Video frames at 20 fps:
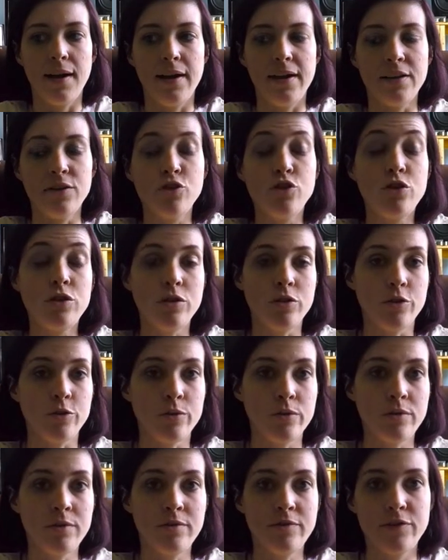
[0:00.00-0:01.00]
in
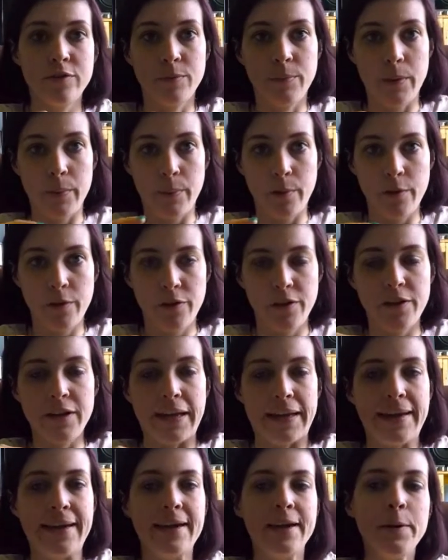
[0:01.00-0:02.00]
June for my
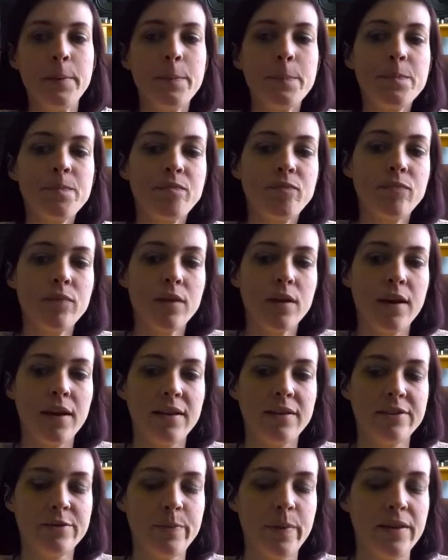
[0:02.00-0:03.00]
birthday
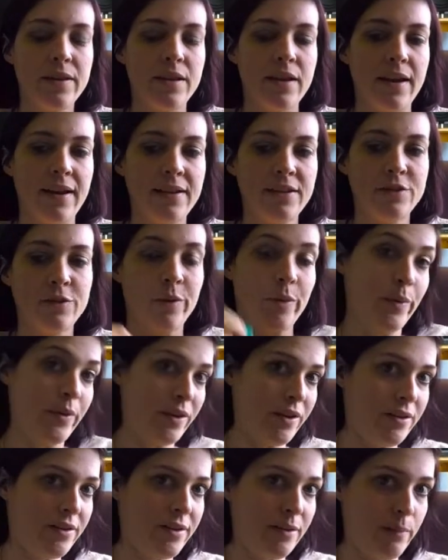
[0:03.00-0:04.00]
and spend the night. So I
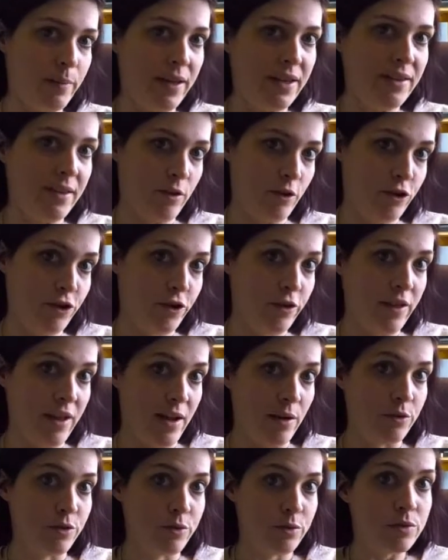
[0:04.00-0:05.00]
wanted to make sure the
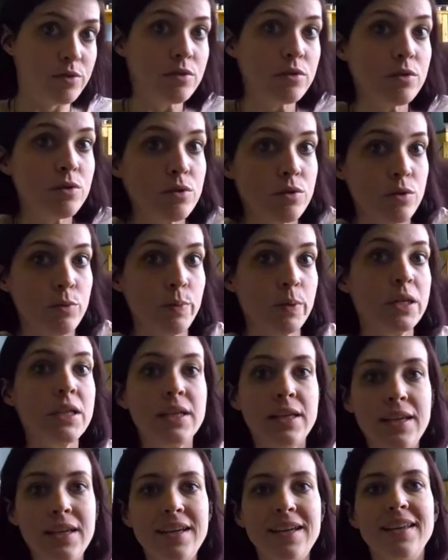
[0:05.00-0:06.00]
house was super
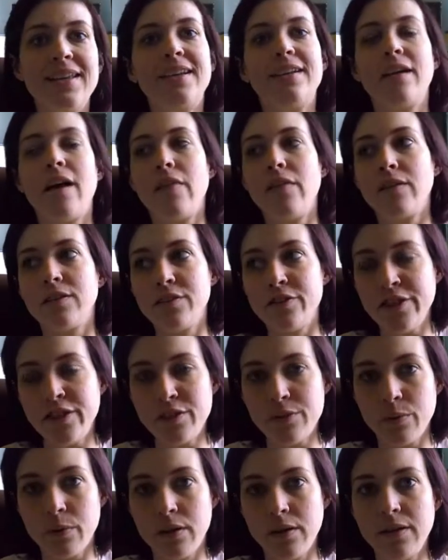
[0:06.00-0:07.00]
clean and all the
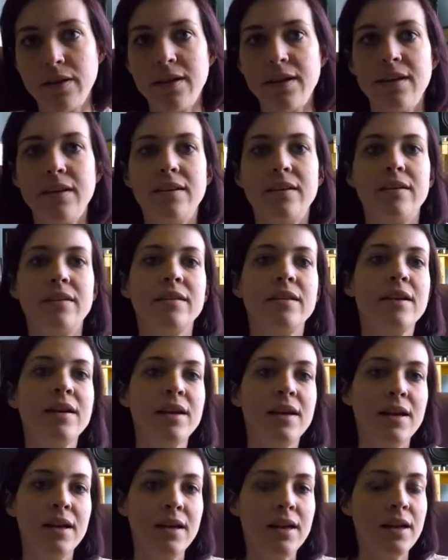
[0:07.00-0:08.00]
sheets were clean
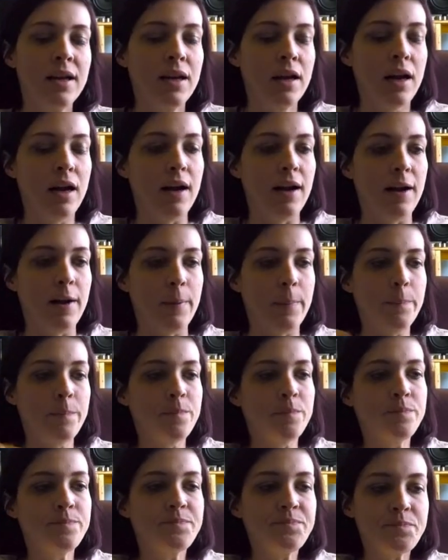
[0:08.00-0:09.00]
and